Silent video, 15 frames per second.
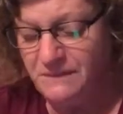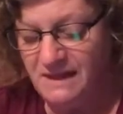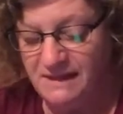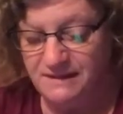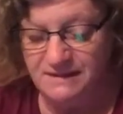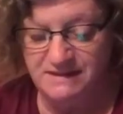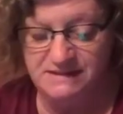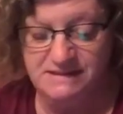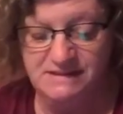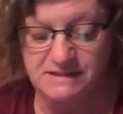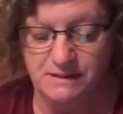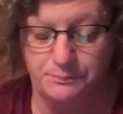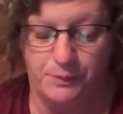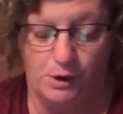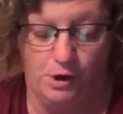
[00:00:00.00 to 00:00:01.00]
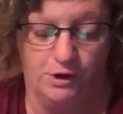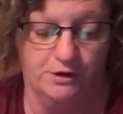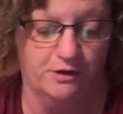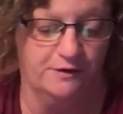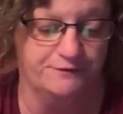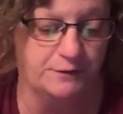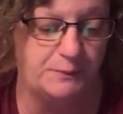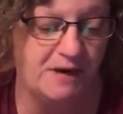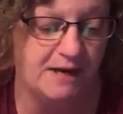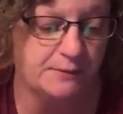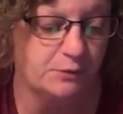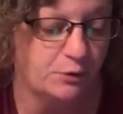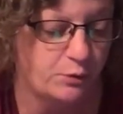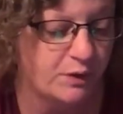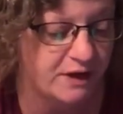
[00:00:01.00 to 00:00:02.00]
this is a part of the
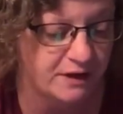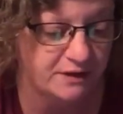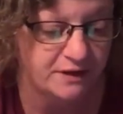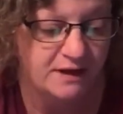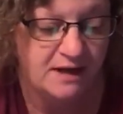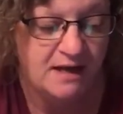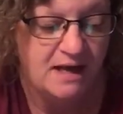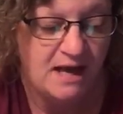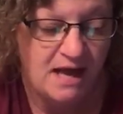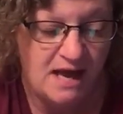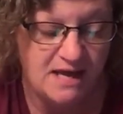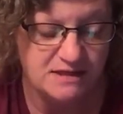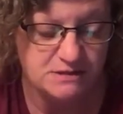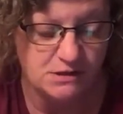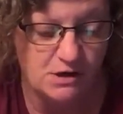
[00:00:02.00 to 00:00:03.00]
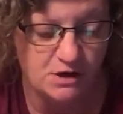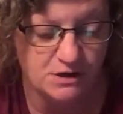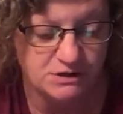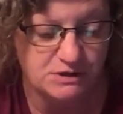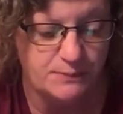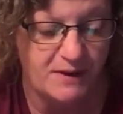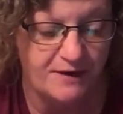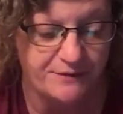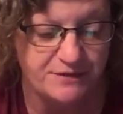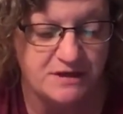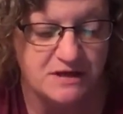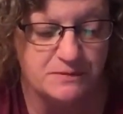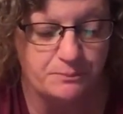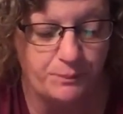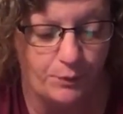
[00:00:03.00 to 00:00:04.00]
Bible where it talks about the
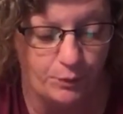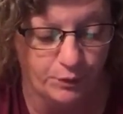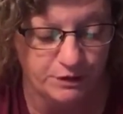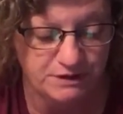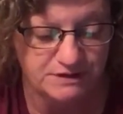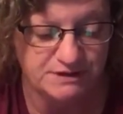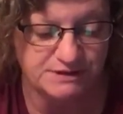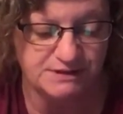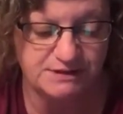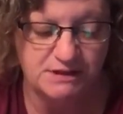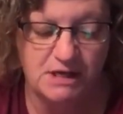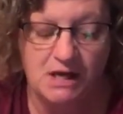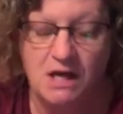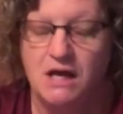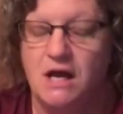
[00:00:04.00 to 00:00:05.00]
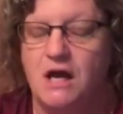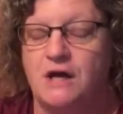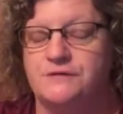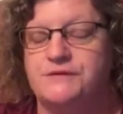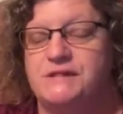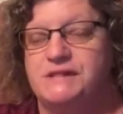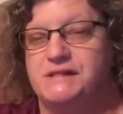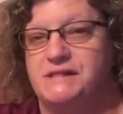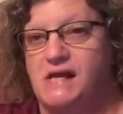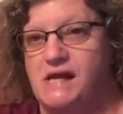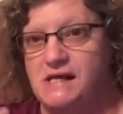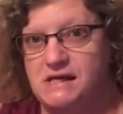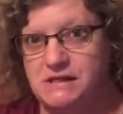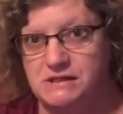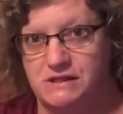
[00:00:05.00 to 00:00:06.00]
importance of
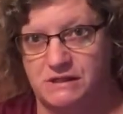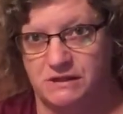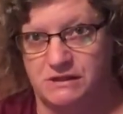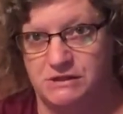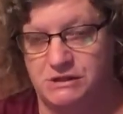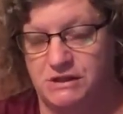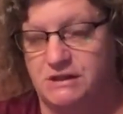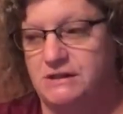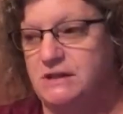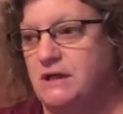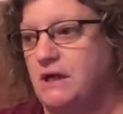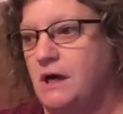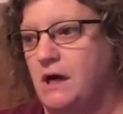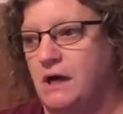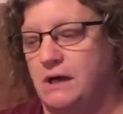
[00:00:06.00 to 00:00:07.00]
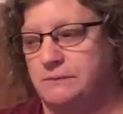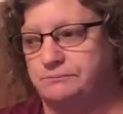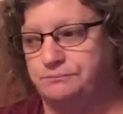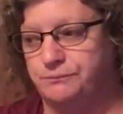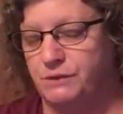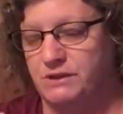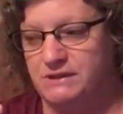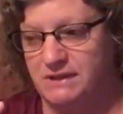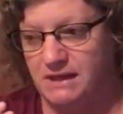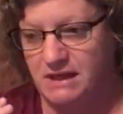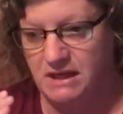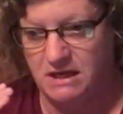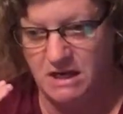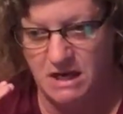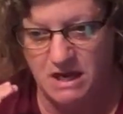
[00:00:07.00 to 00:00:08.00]
staying diligent, um,
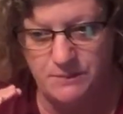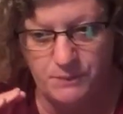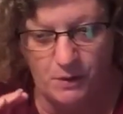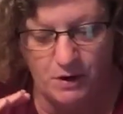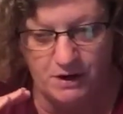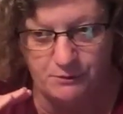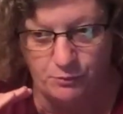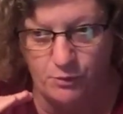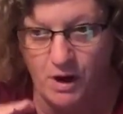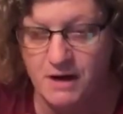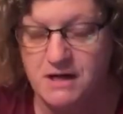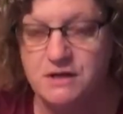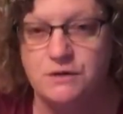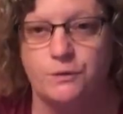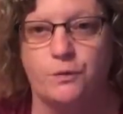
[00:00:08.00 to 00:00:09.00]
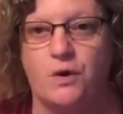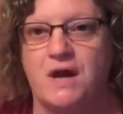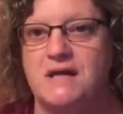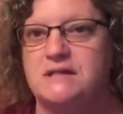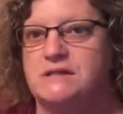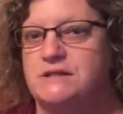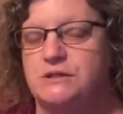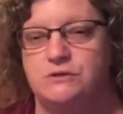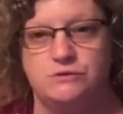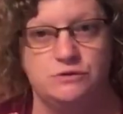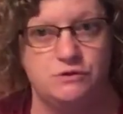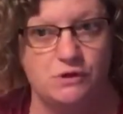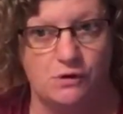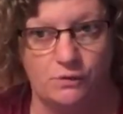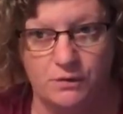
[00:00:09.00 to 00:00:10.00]
keep on running the race. You
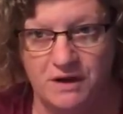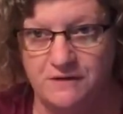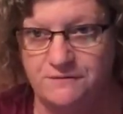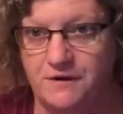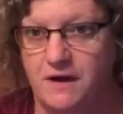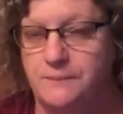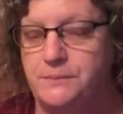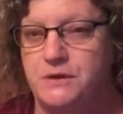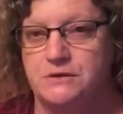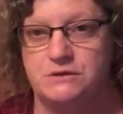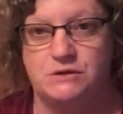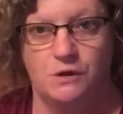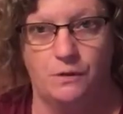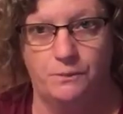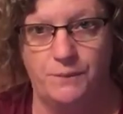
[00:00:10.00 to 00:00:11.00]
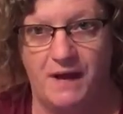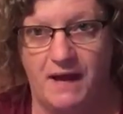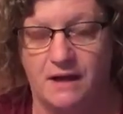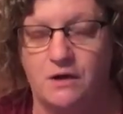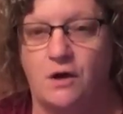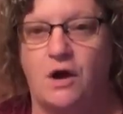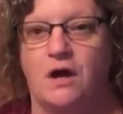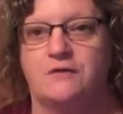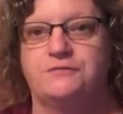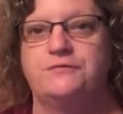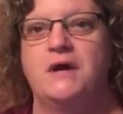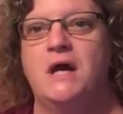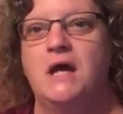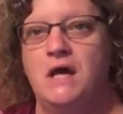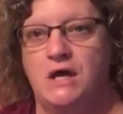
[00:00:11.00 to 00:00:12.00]
don't give up, you don't back off,
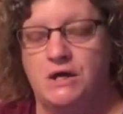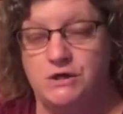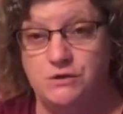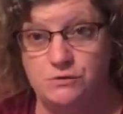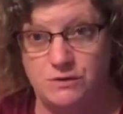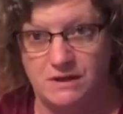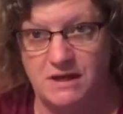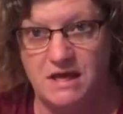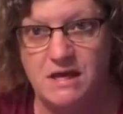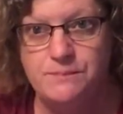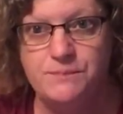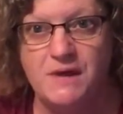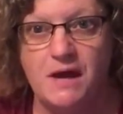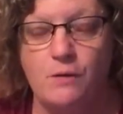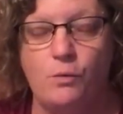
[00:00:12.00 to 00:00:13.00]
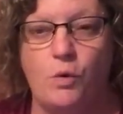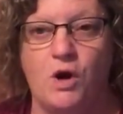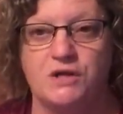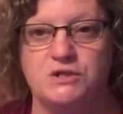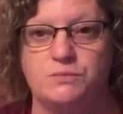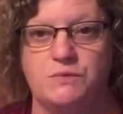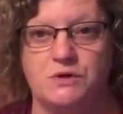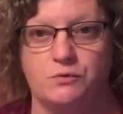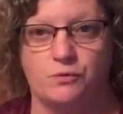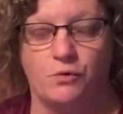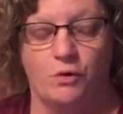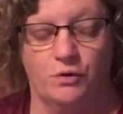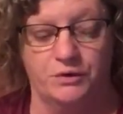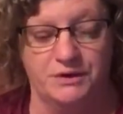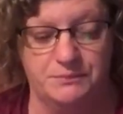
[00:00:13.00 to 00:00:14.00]
you keep that watchman
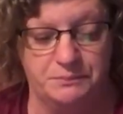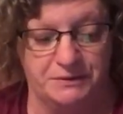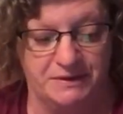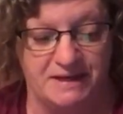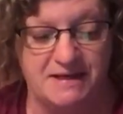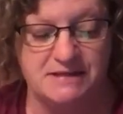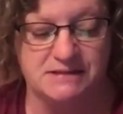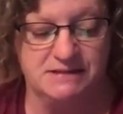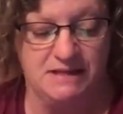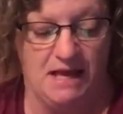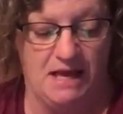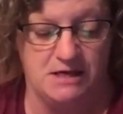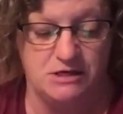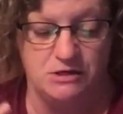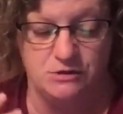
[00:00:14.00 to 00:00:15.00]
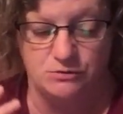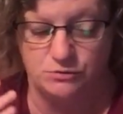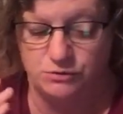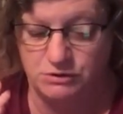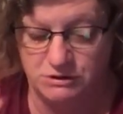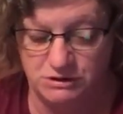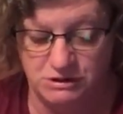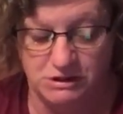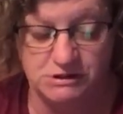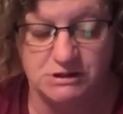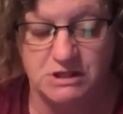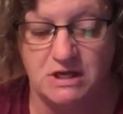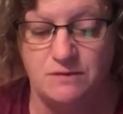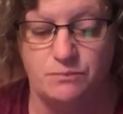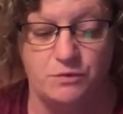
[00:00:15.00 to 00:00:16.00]
role in place, and you just
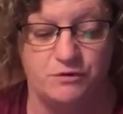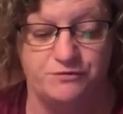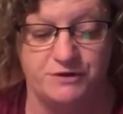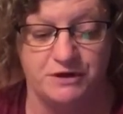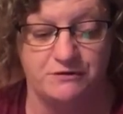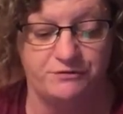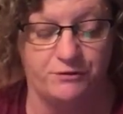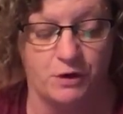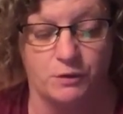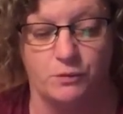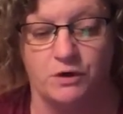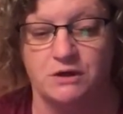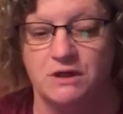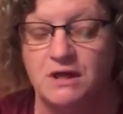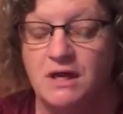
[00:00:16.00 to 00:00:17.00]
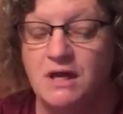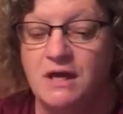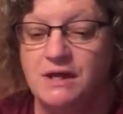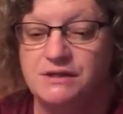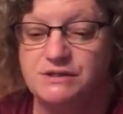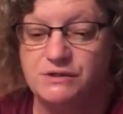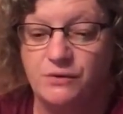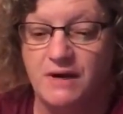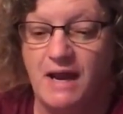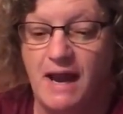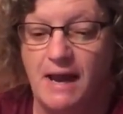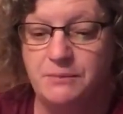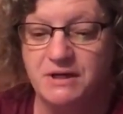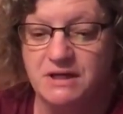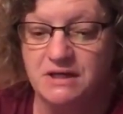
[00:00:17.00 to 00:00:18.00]
keep moving forward. So in
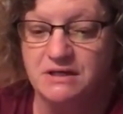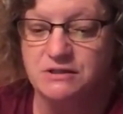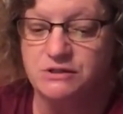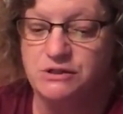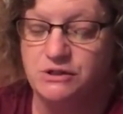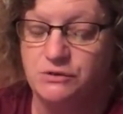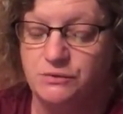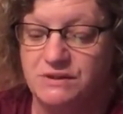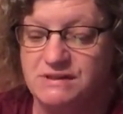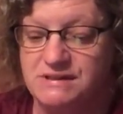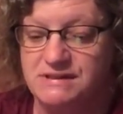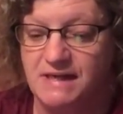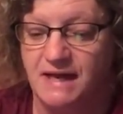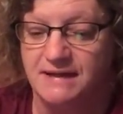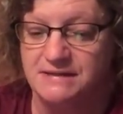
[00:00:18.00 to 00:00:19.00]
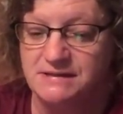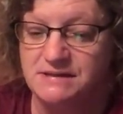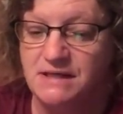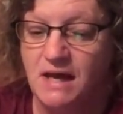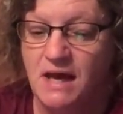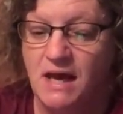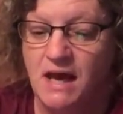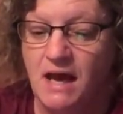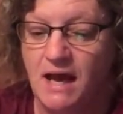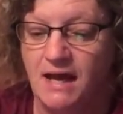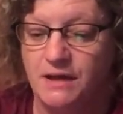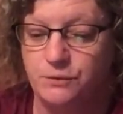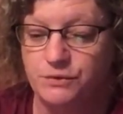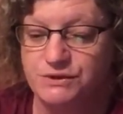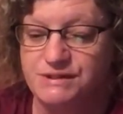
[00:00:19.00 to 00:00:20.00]
Habakkuk 2, it says, I
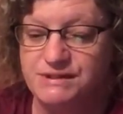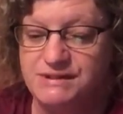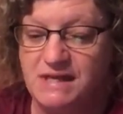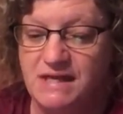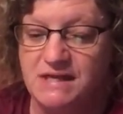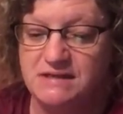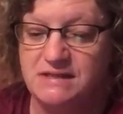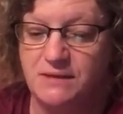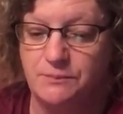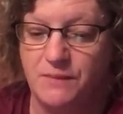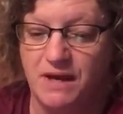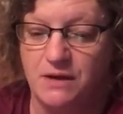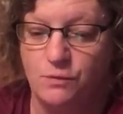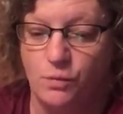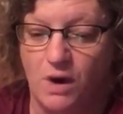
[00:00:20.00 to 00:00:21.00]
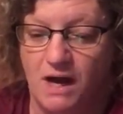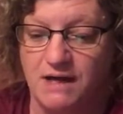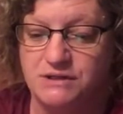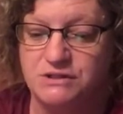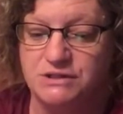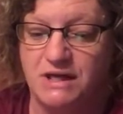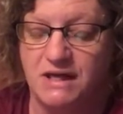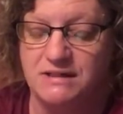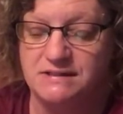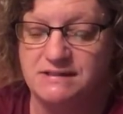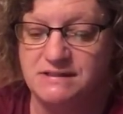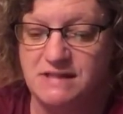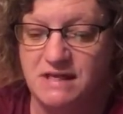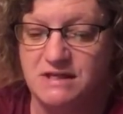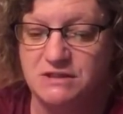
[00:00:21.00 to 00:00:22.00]
will stand at my watch and
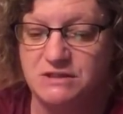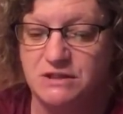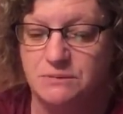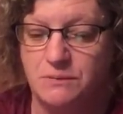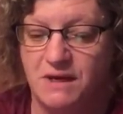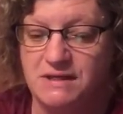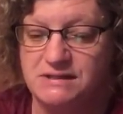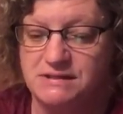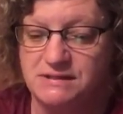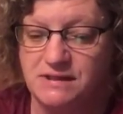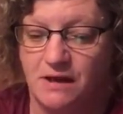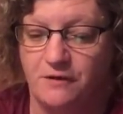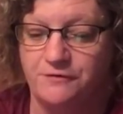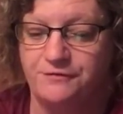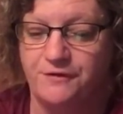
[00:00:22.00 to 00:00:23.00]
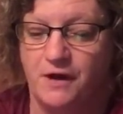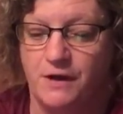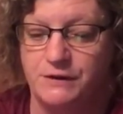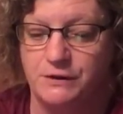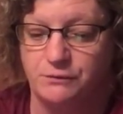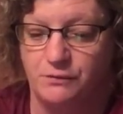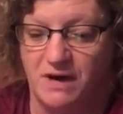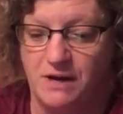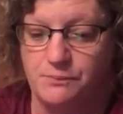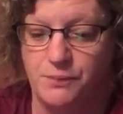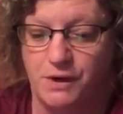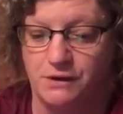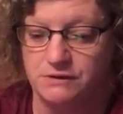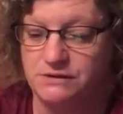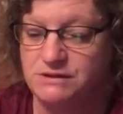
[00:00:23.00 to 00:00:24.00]
station myself on the
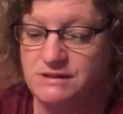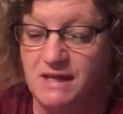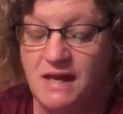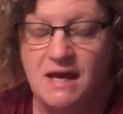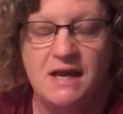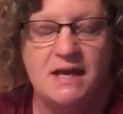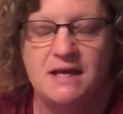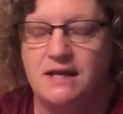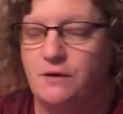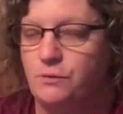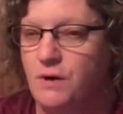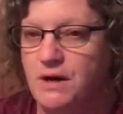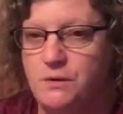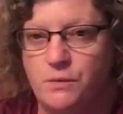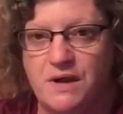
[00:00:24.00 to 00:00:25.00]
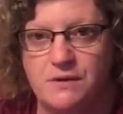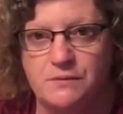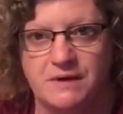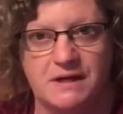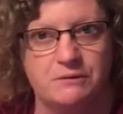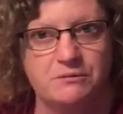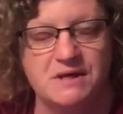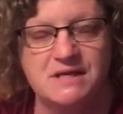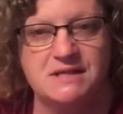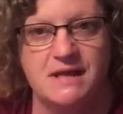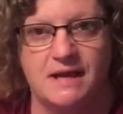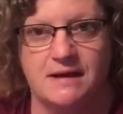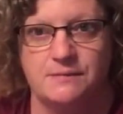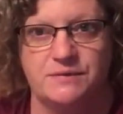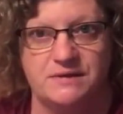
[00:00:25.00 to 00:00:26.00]
ramparts. Now, right away, when I read that,
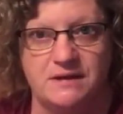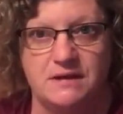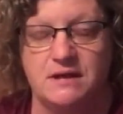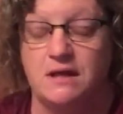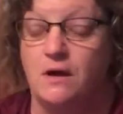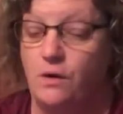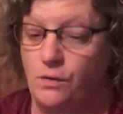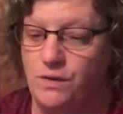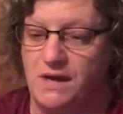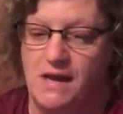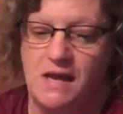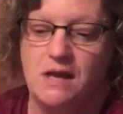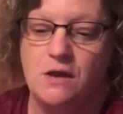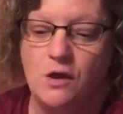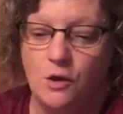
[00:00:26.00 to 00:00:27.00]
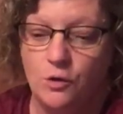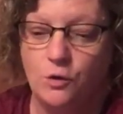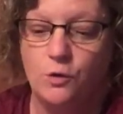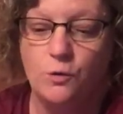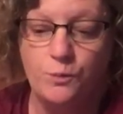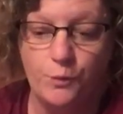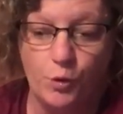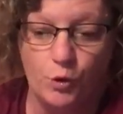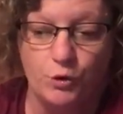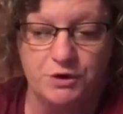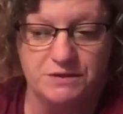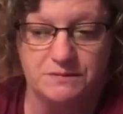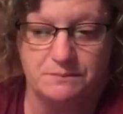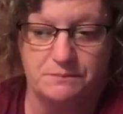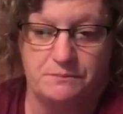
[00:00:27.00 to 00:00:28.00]
I'm thinking, okay, who put
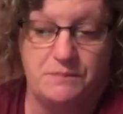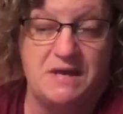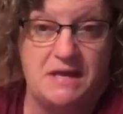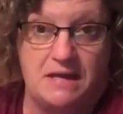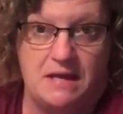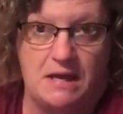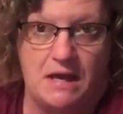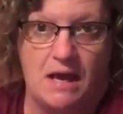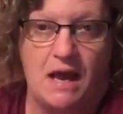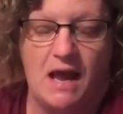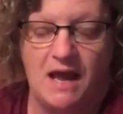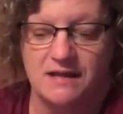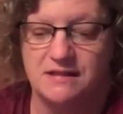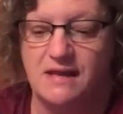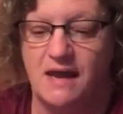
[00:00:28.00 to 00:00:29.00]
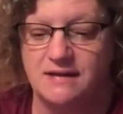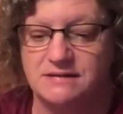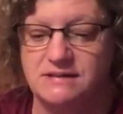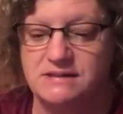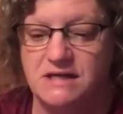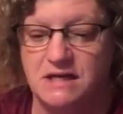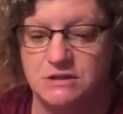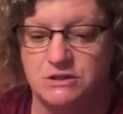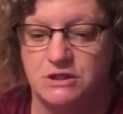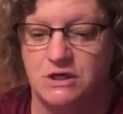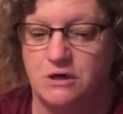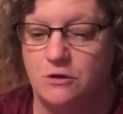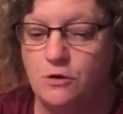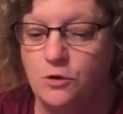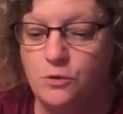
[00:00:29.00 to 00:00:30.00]
me at that
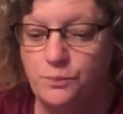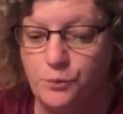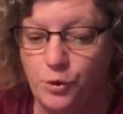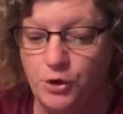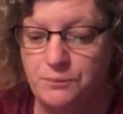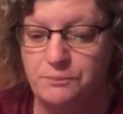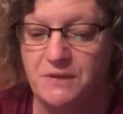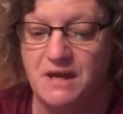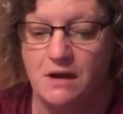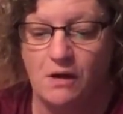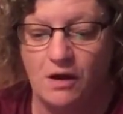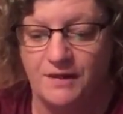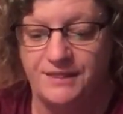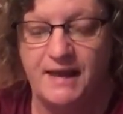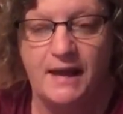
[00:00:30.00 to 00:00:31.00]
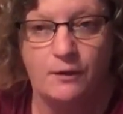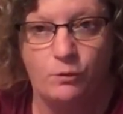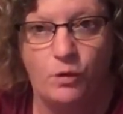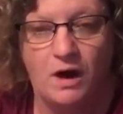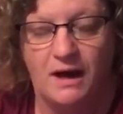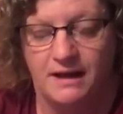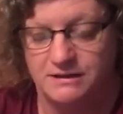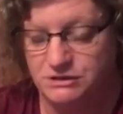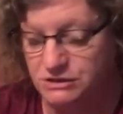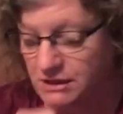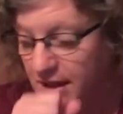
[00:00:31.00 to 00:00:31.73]
station? Who put me on that watch?